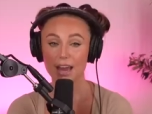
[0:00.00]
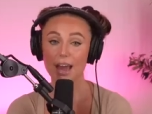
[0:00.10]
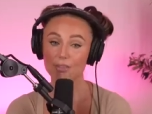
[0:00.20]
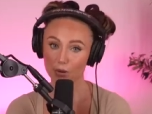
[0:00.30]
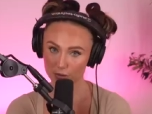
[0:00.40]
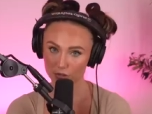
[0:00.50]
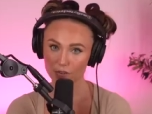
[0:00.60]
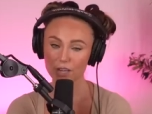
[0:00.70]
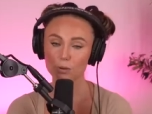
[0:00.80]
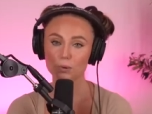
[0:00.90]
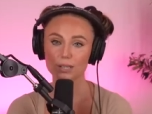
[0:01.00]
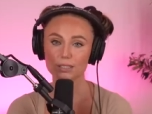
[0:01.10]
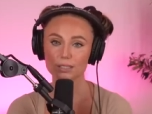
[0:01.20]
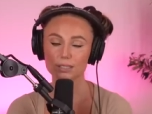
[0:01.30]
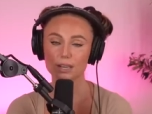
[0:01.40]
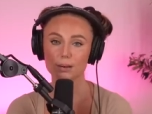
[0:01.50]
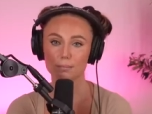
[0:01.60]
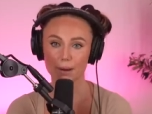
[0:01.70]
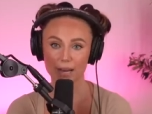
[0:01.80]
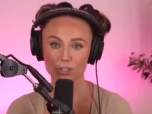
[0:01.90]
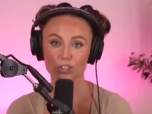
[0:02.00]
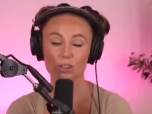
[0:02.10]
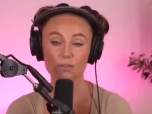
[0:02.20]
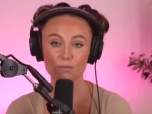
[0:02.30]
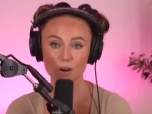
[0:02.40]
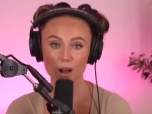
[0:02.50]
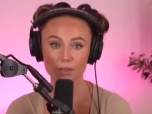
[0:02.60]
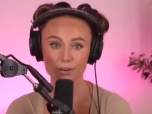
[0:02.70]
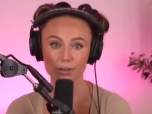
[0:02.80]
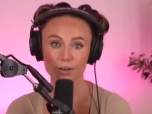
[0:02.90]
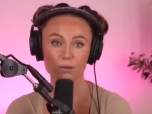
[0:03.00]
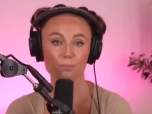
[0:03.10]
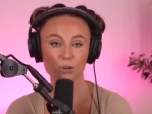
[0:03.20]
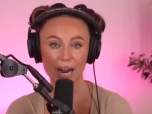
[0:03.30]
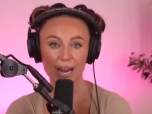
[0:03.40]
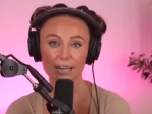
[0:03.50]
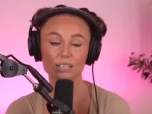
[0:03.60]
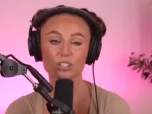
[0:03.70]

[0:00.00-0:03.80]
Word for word: and those fingerprints matched the father, Brad